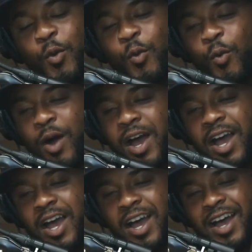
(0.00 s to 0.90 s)
I can say.
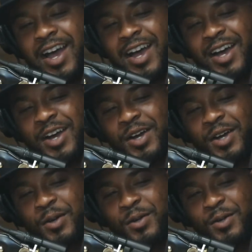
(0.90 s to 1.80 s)

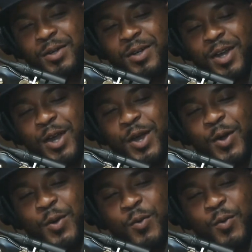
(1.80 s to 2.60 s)
Wow. Yes.